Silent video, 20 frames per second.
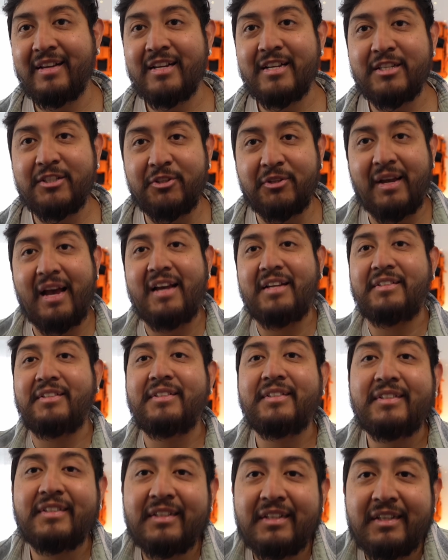So guys,
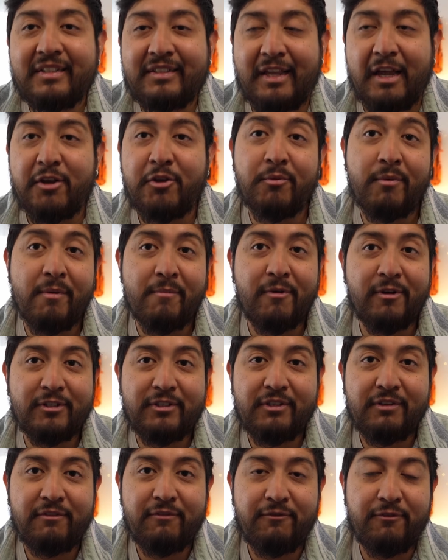thank you very
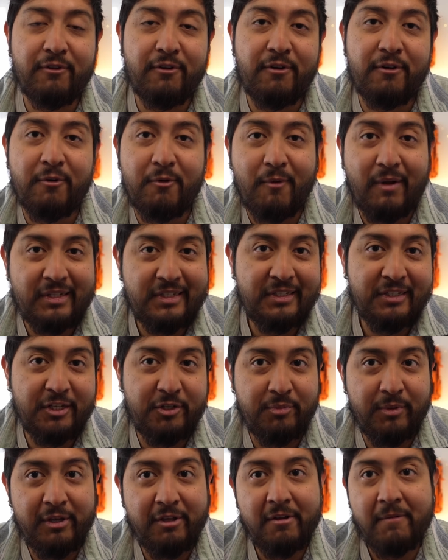much for watching this
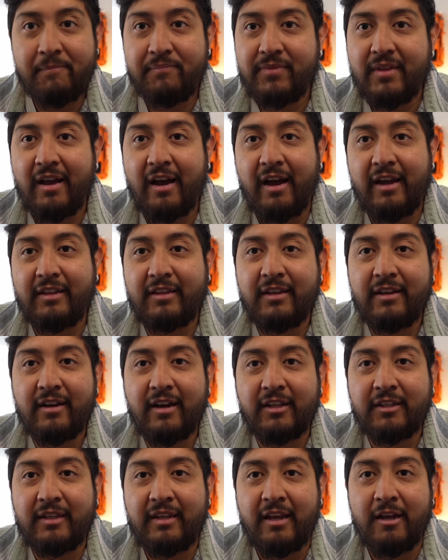video. I think
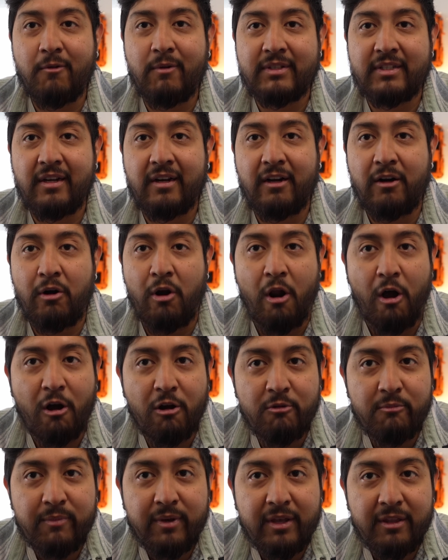at the end was a
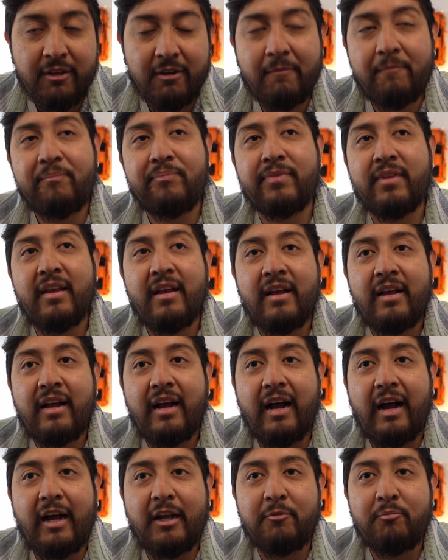long video.
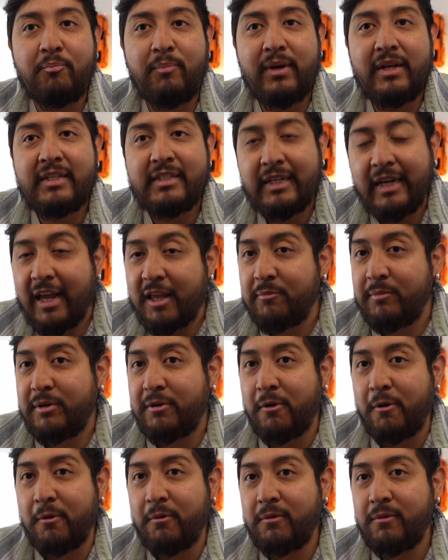And please let me
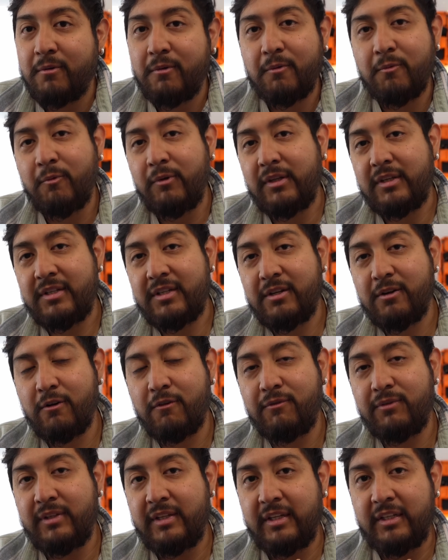know which
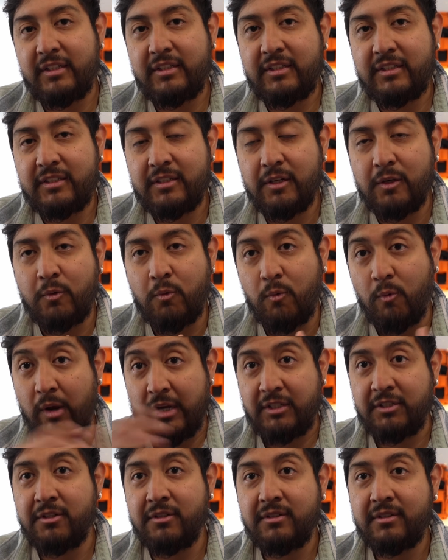of these
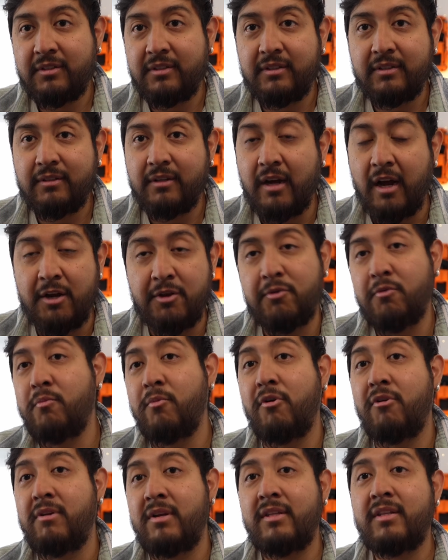questions are you
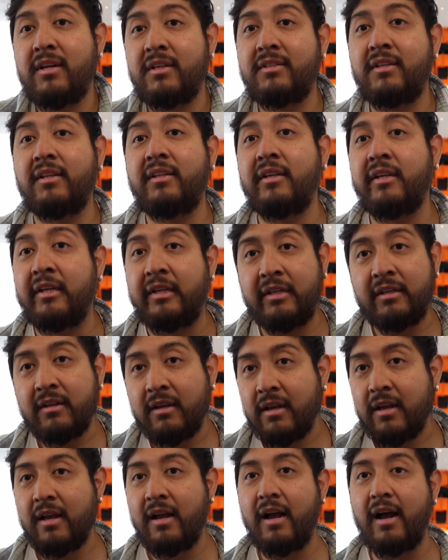more interested in.
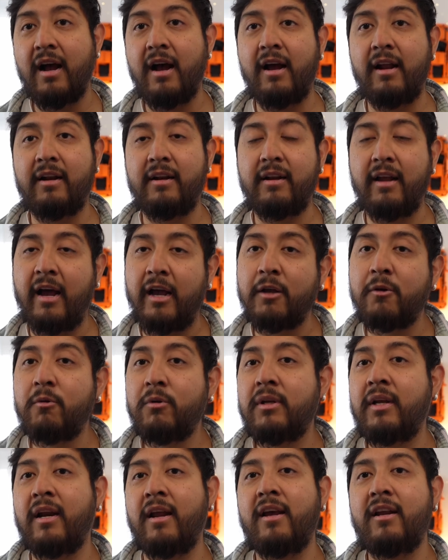And I
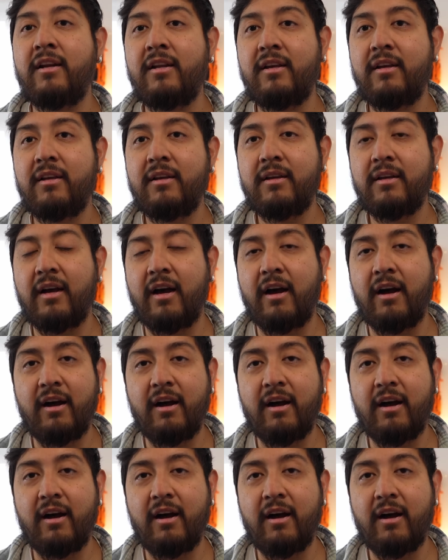could really